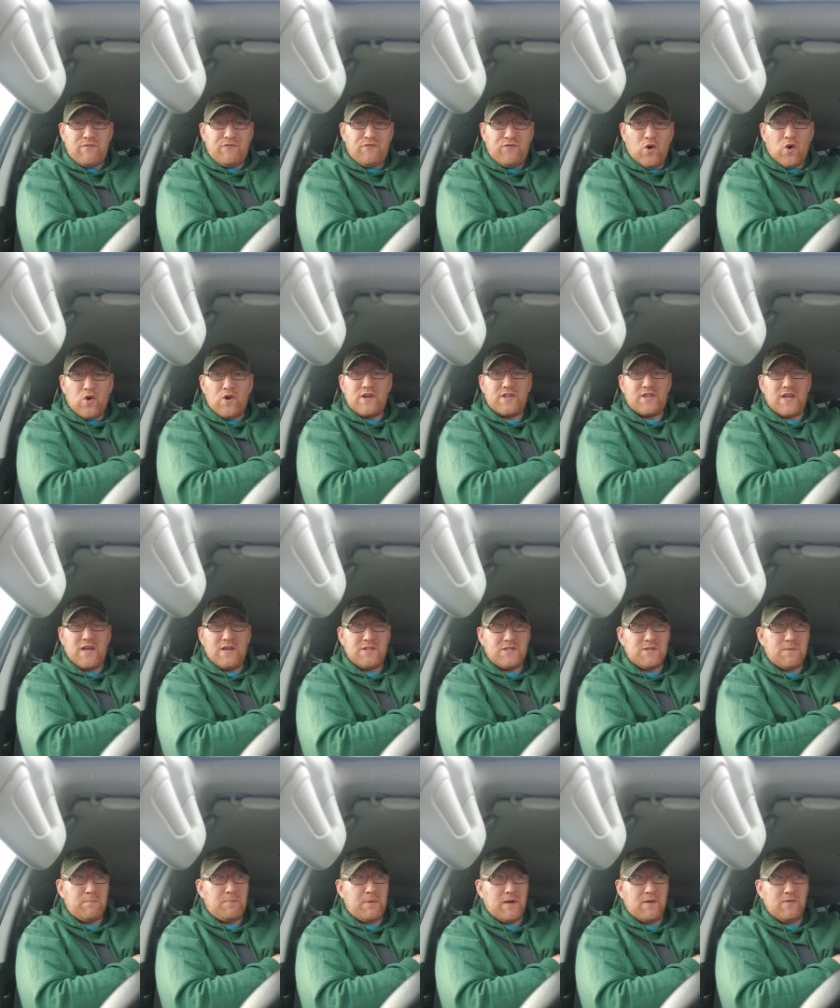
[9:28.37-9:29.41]

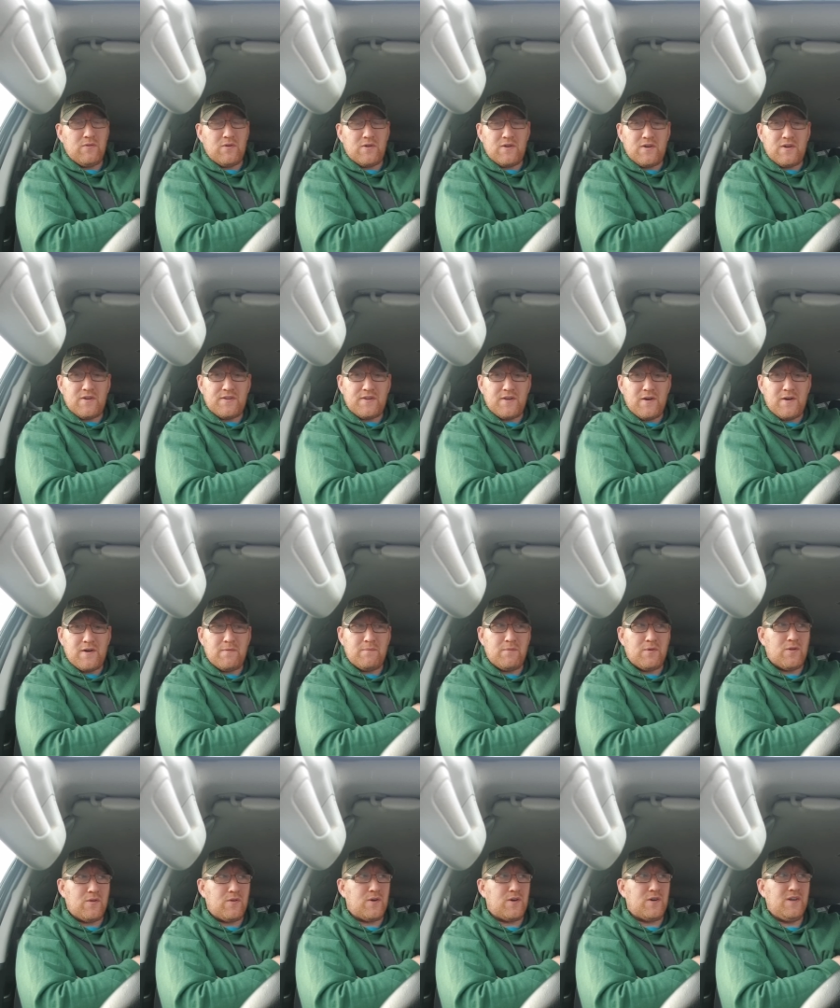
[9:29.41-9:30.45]
£4,000 on a
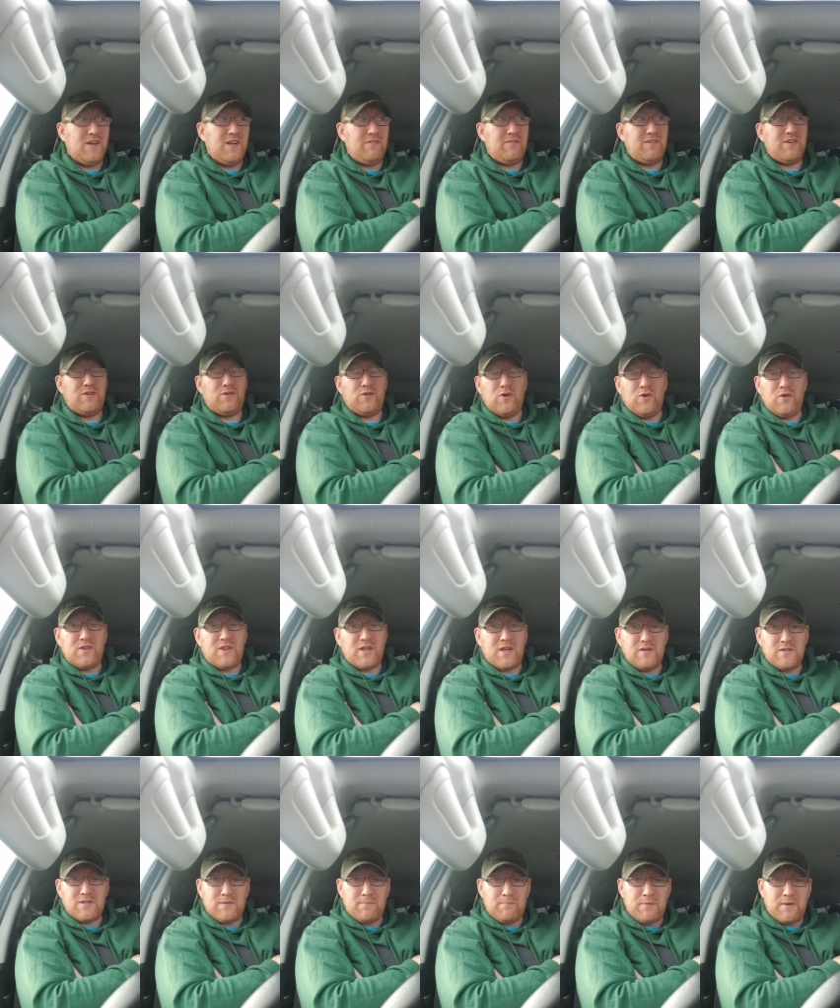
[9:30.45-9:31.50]
thermal or even
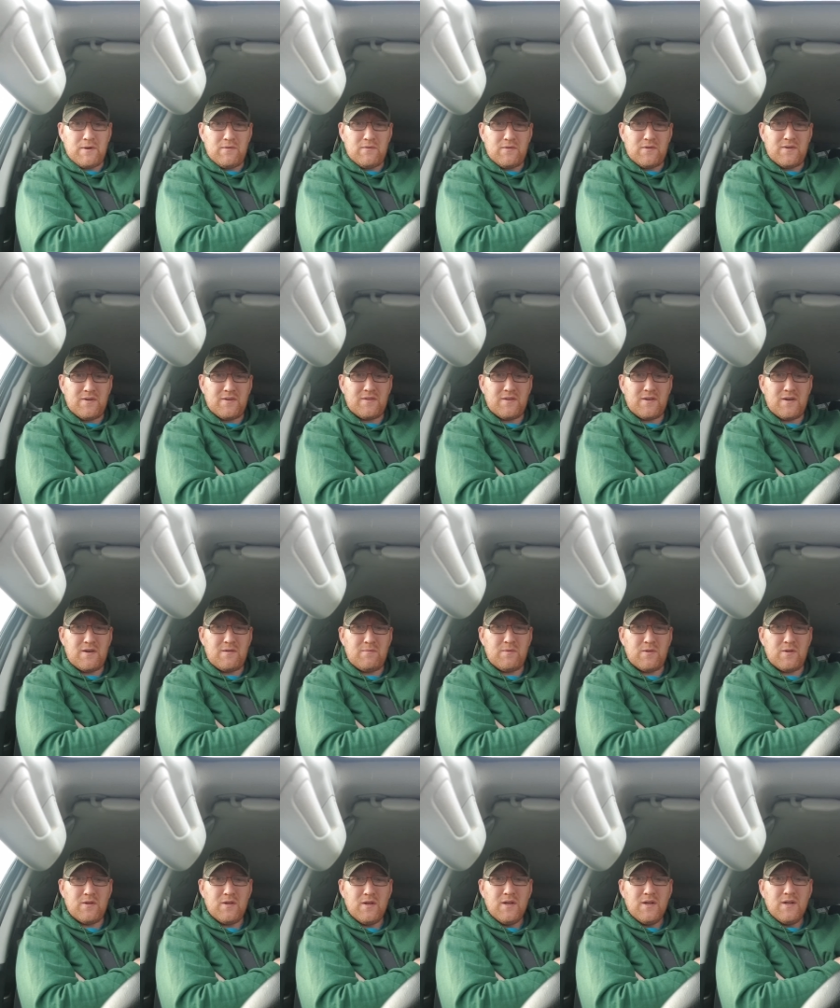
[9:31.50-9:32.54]
£2,000 on a
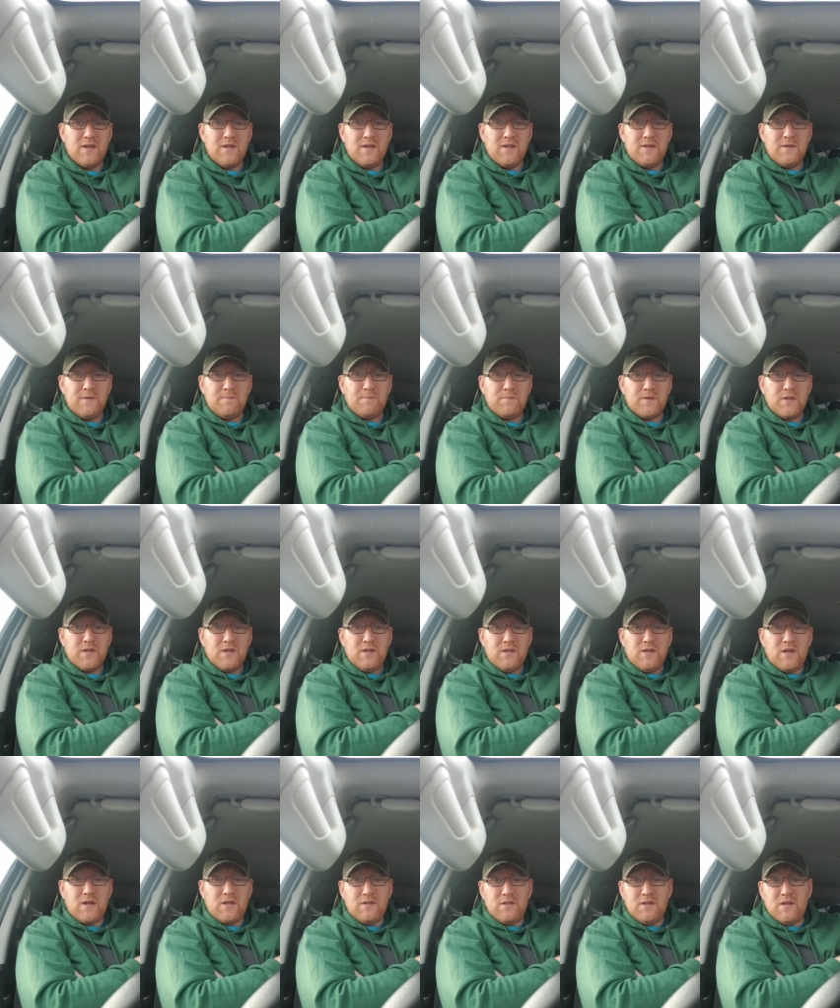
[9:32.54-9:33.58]
thermal.
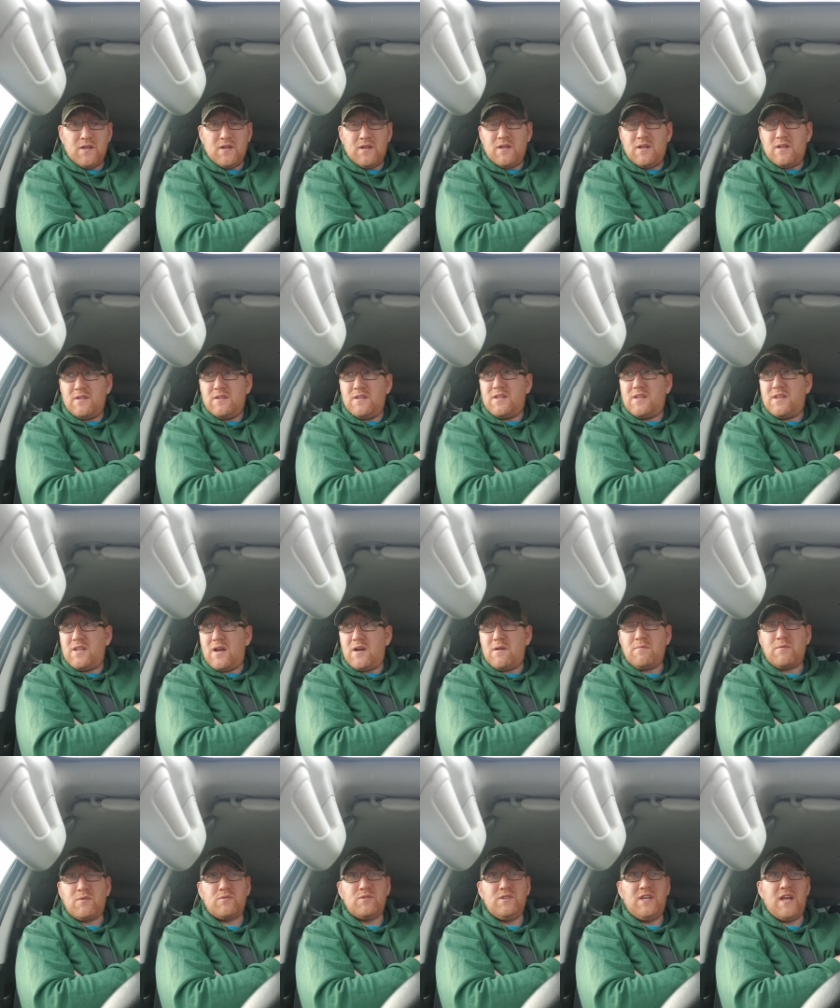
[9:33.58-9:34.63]
The
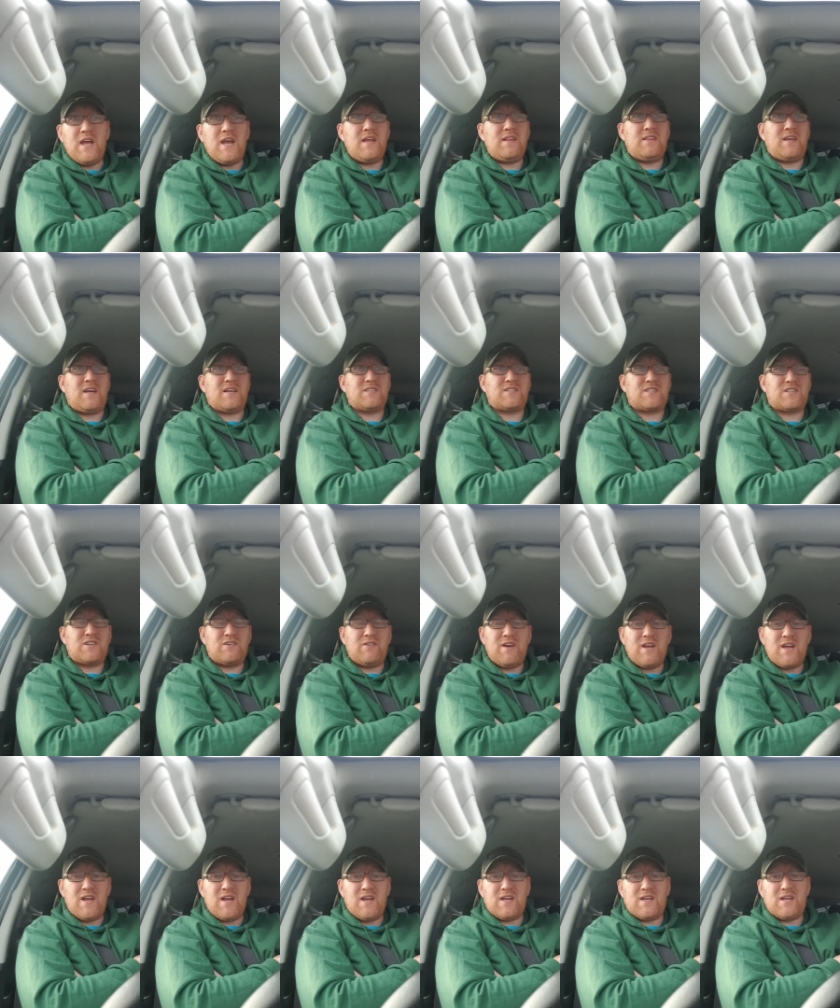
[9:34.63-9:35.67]
thermal, yeah, that's
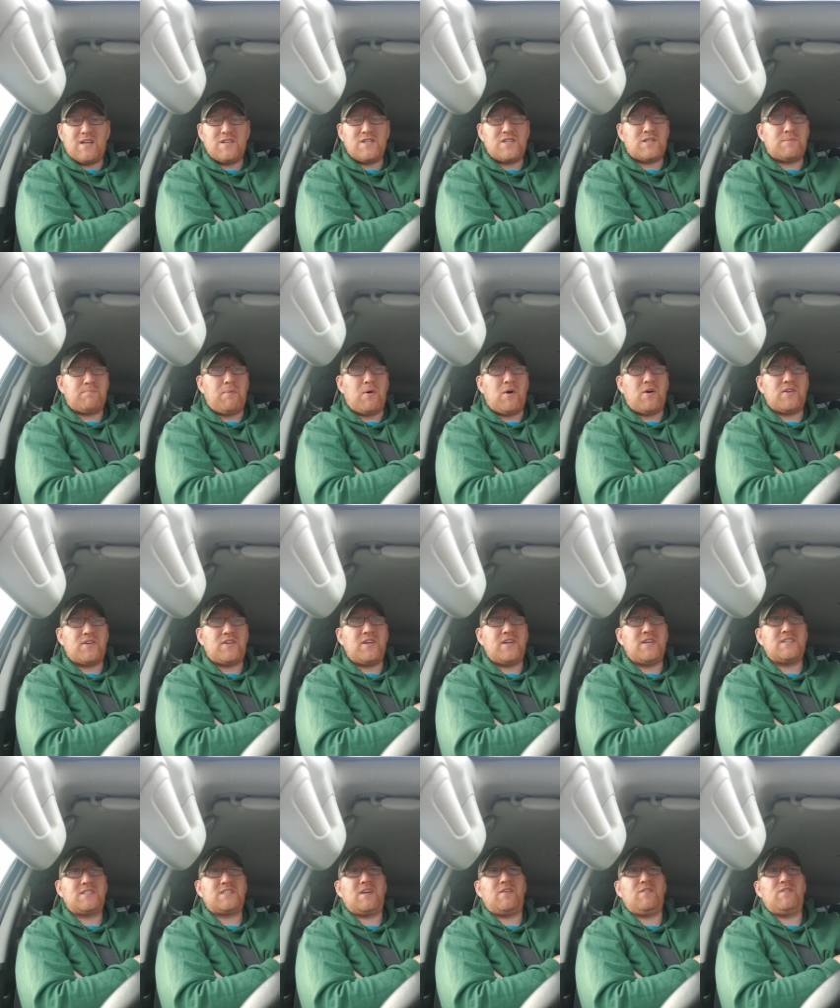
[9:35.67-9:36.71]
great. It can spot
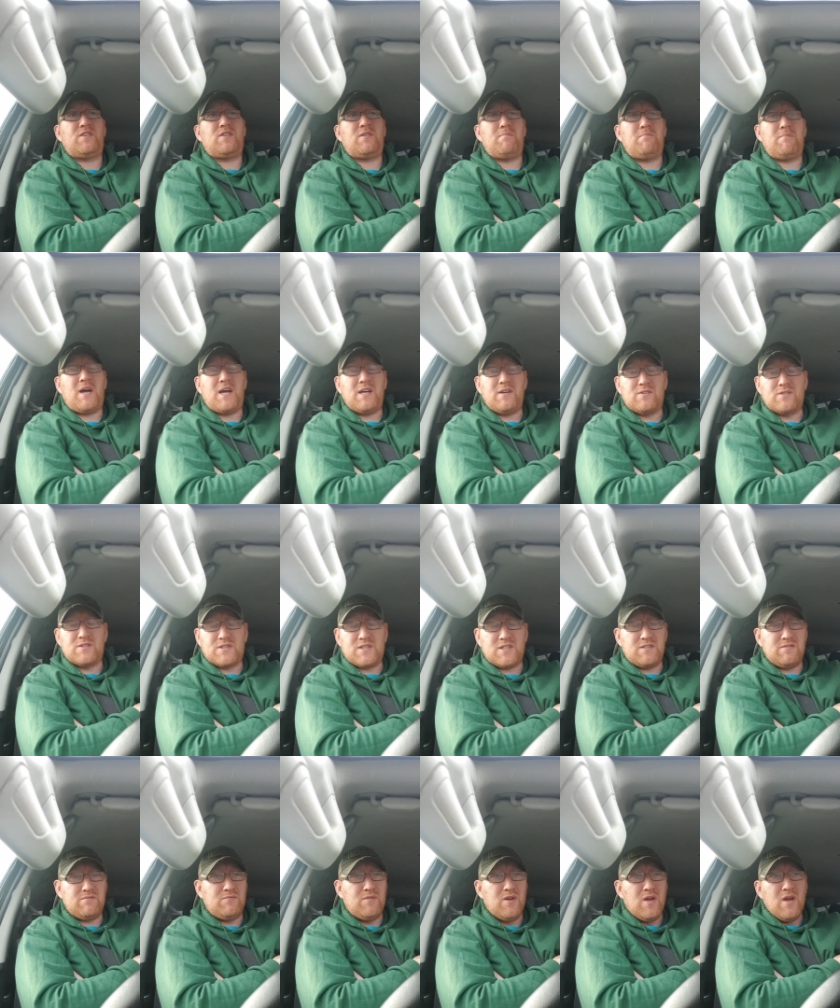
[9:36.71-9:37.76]
things out to miles
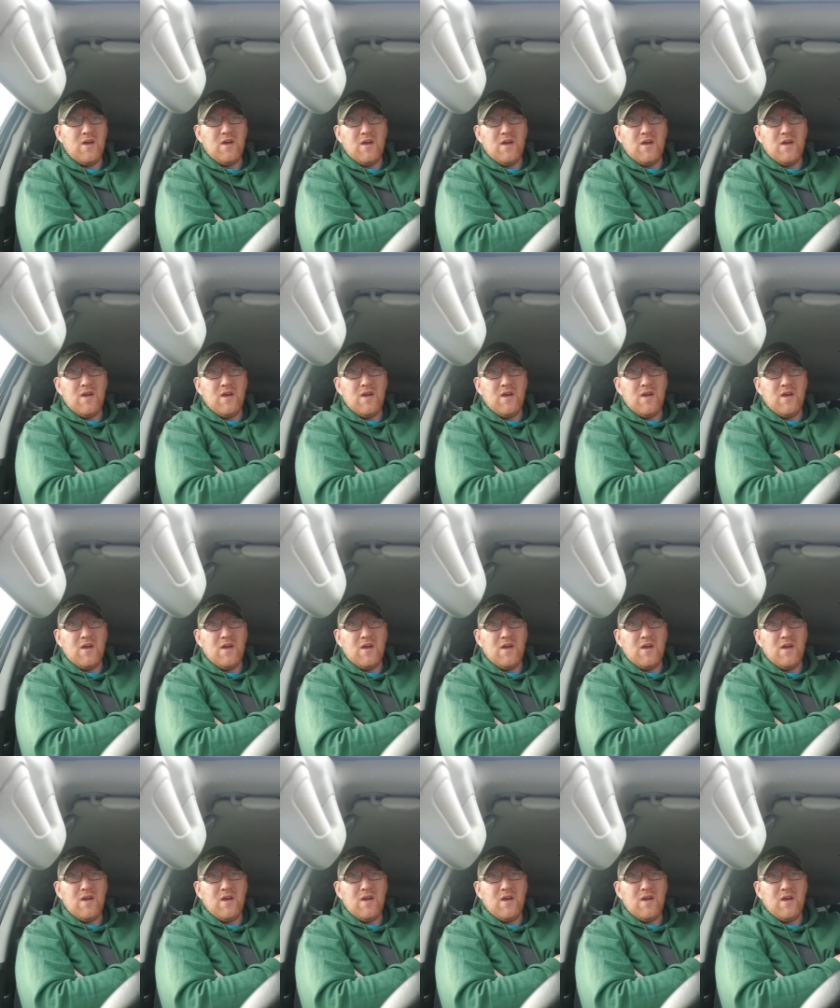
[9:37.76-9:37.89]
and